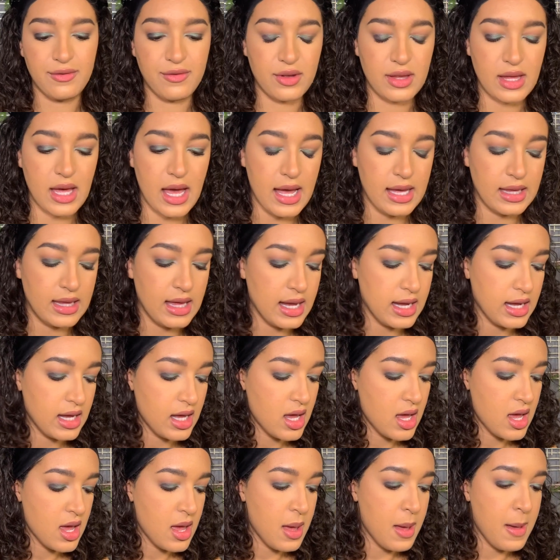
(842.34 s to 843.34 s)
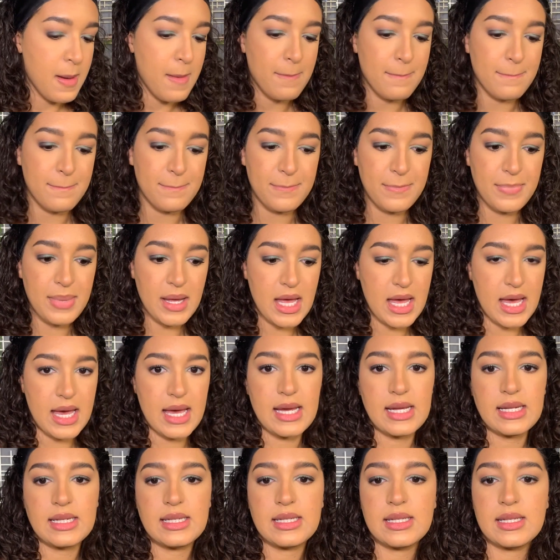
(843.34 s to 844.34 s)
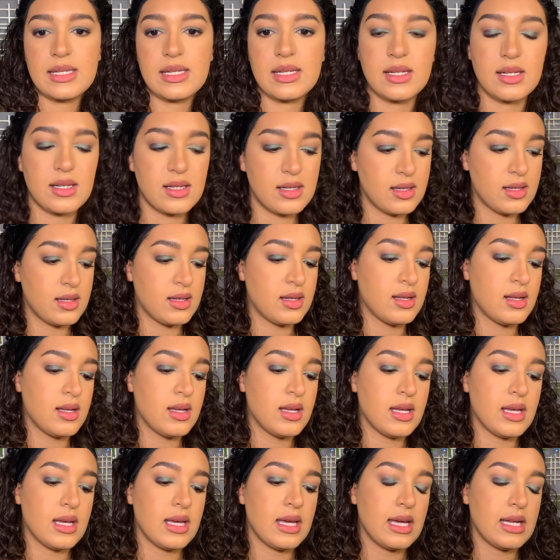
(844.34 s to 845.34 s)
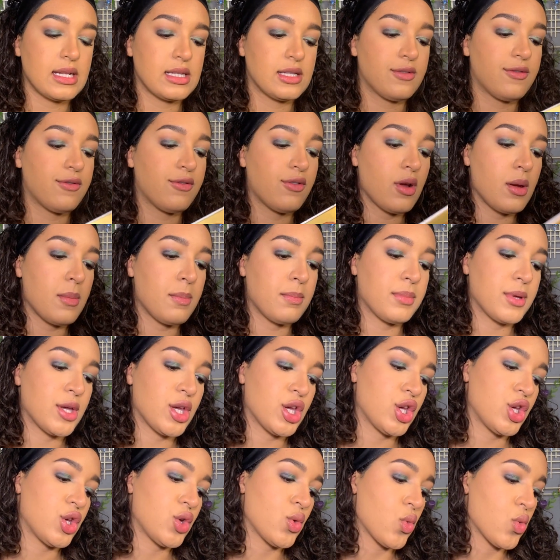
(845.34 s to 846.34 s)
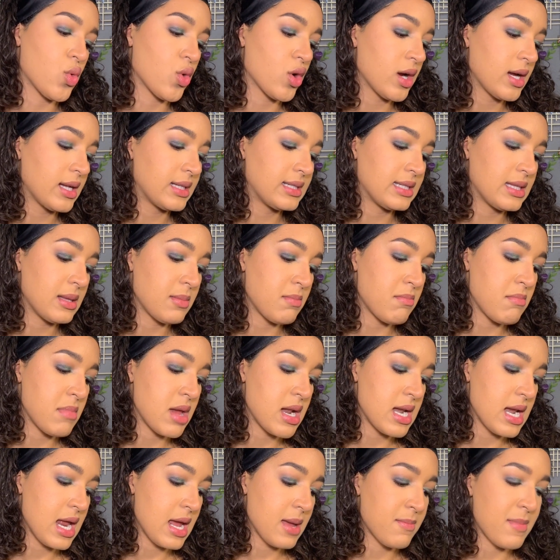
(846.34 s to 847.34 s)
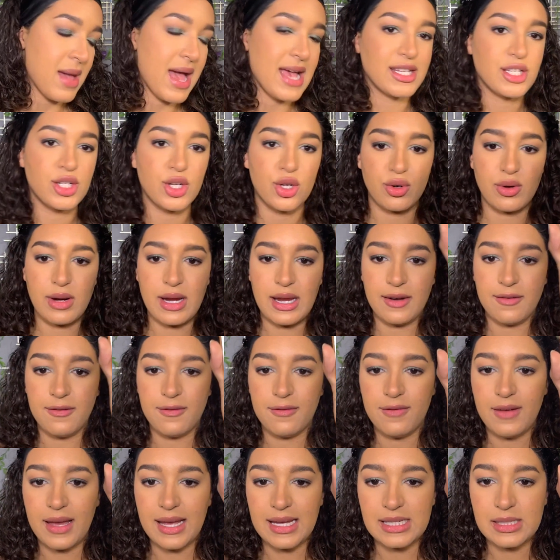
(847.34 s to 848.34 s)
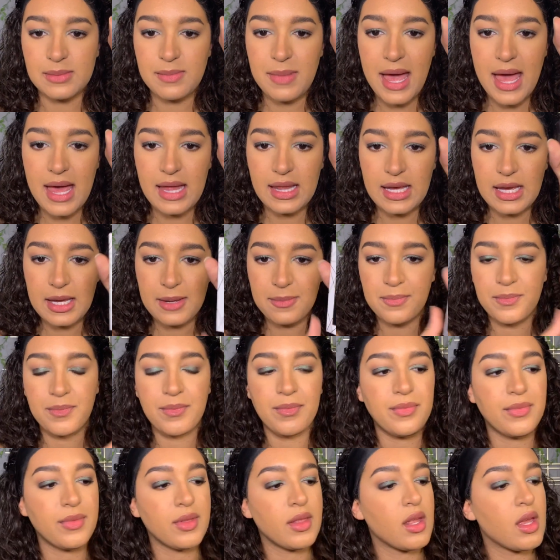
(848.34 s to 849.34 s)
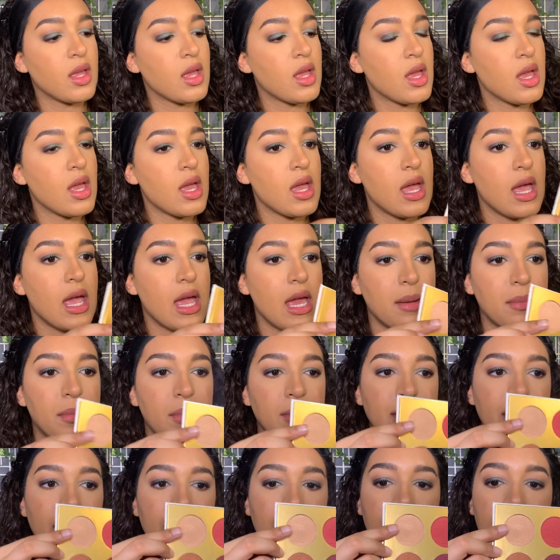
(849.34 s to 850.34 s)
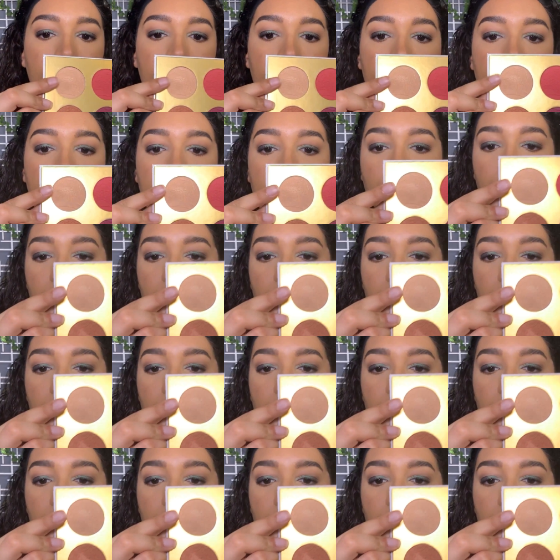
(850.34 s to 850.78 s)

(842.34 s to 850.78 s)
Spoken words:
for the highlight. But it's from Pure. It's the Midnight Masquerade Face Palette. I'm gonna be taking this